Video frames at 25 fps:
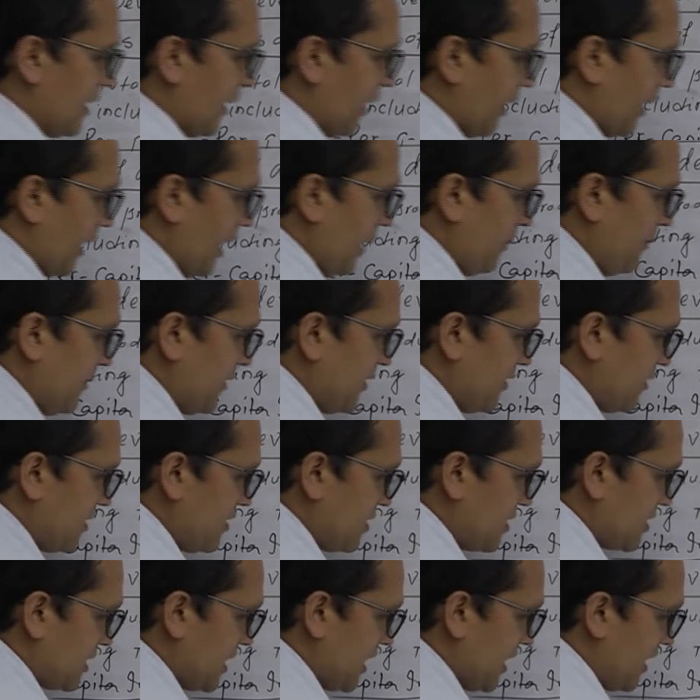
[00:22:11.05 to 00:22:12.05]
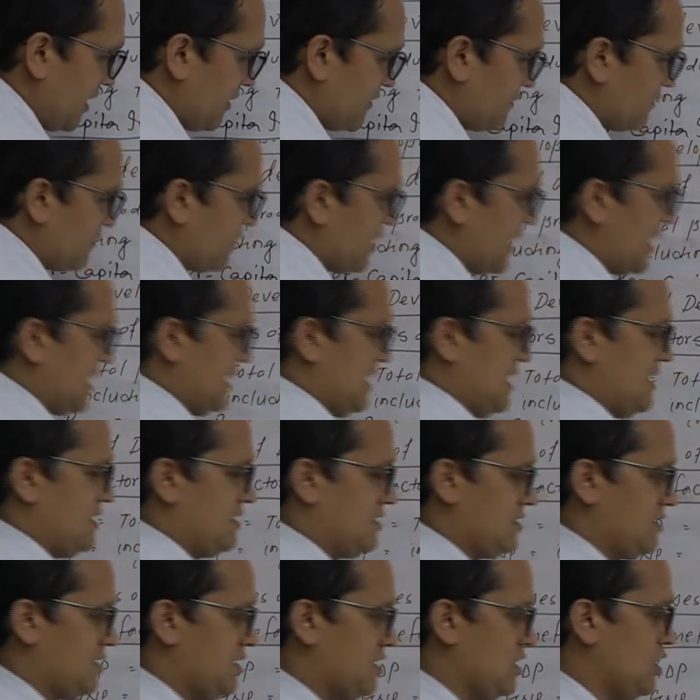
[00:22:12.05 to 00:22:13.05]
Capitals and
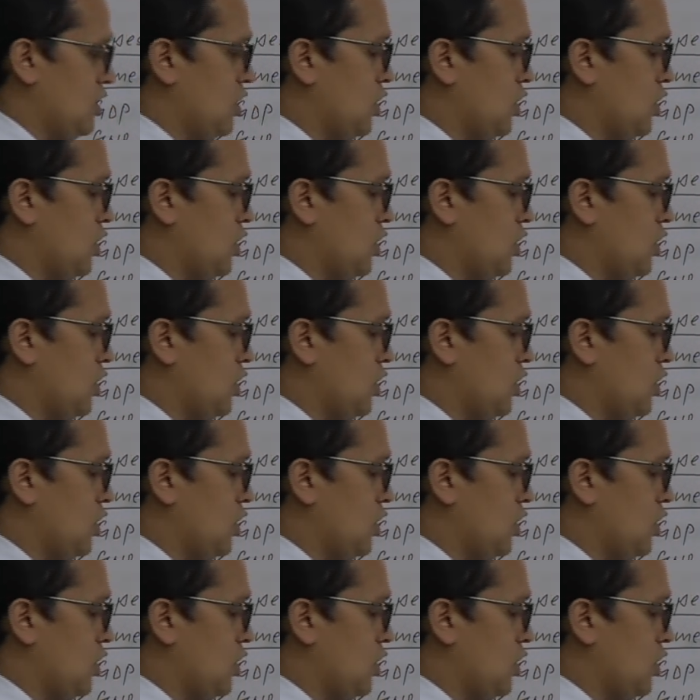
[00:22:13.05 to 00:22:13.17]
finance.